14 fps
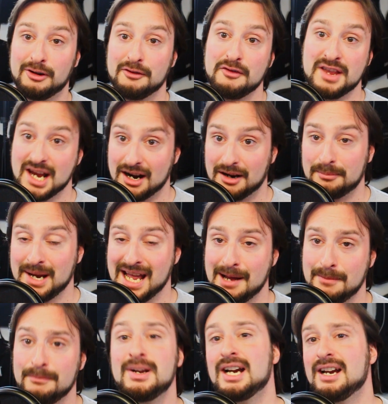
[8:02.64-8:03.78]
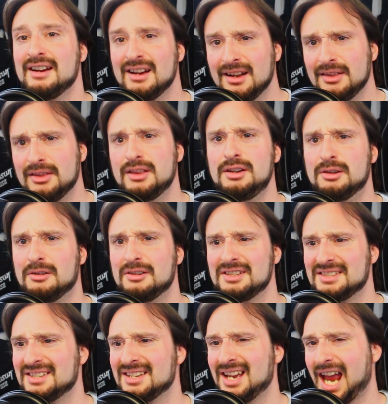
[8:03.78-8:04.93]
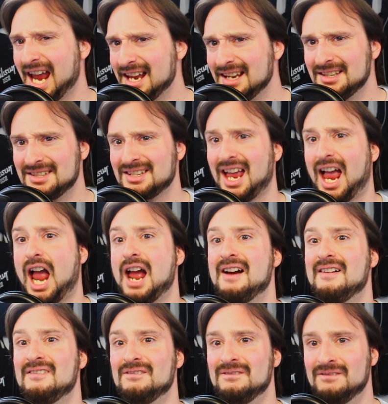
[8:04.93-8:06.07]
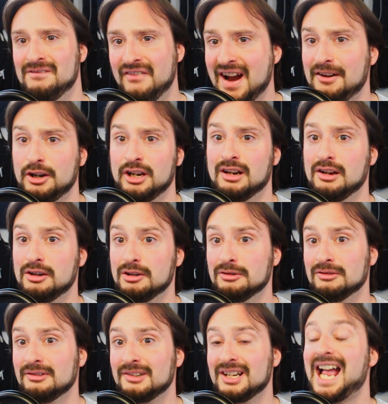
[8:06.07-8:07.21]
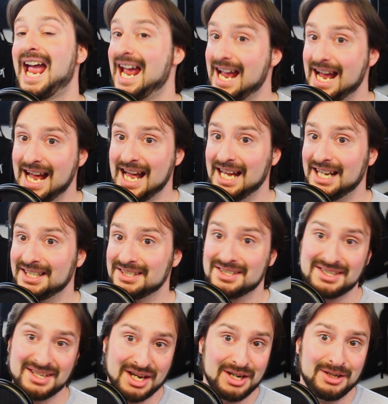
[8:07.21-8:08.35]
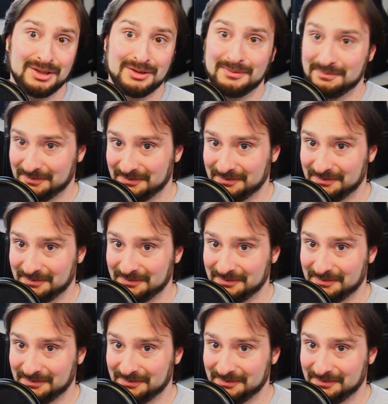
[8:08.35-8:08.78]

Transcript: of the RPM, the noise is very low. And so